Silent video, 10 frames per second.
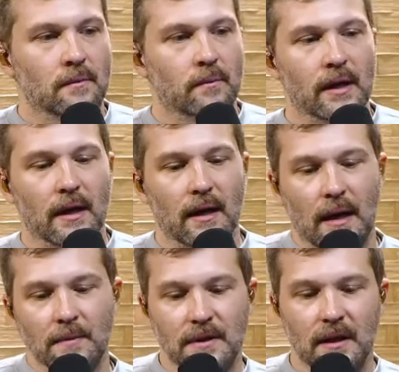But
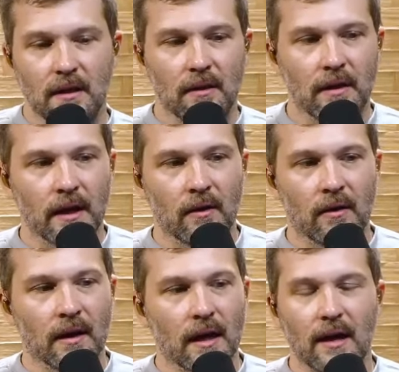I'm sitting here today
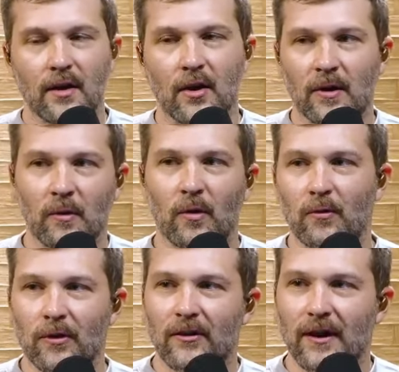going, I know I
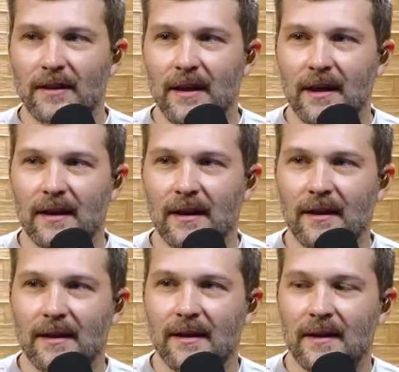won't regret that.
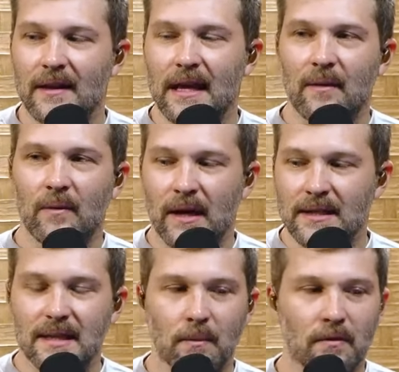Yeah. And the, when I
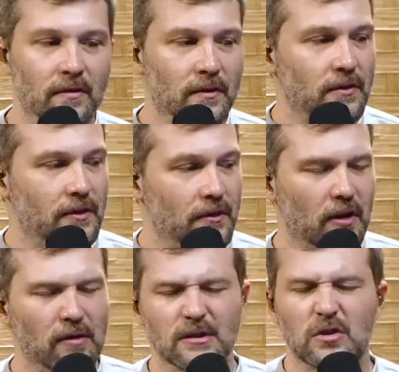stand before the Lord, he'll
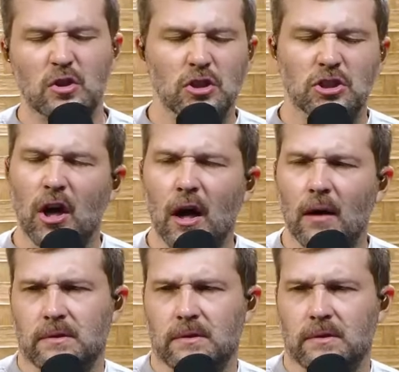go, "Good job."